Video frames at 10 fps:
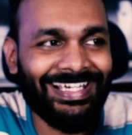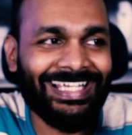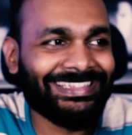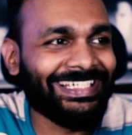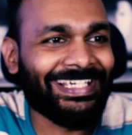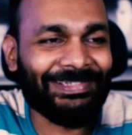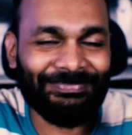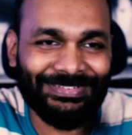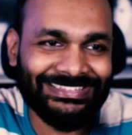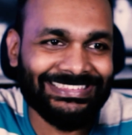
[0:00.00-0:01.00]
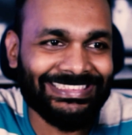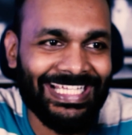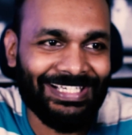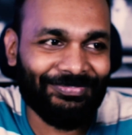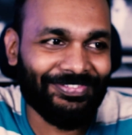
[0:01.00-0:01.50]
I think I butchered
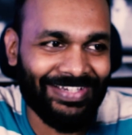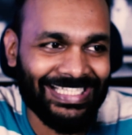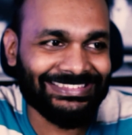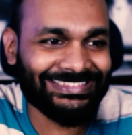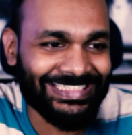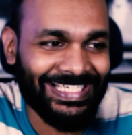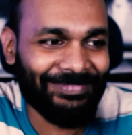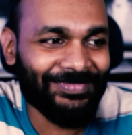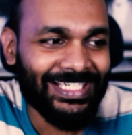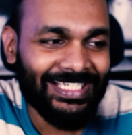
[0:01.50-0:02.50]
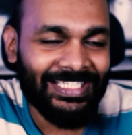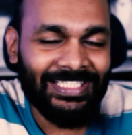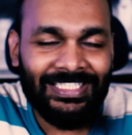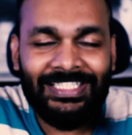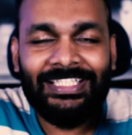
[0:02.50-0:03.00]
that French name.
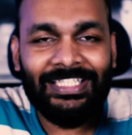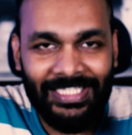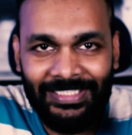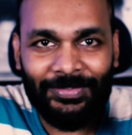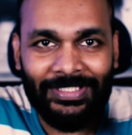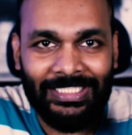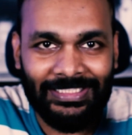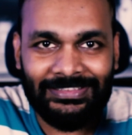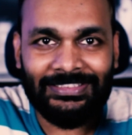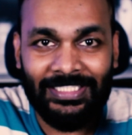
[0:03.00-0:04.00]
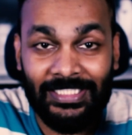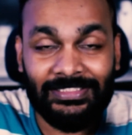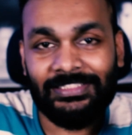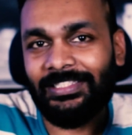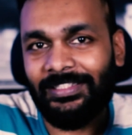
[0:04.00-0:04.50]
Anyway,
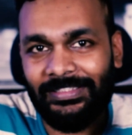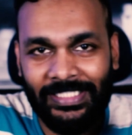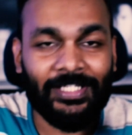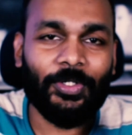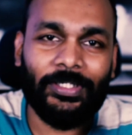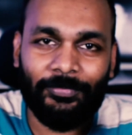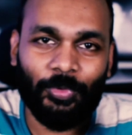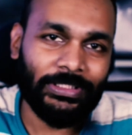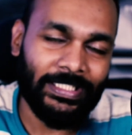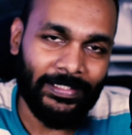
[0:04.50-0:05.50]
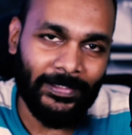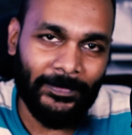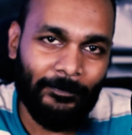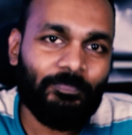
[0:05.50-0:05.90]
let's take a look at what they did.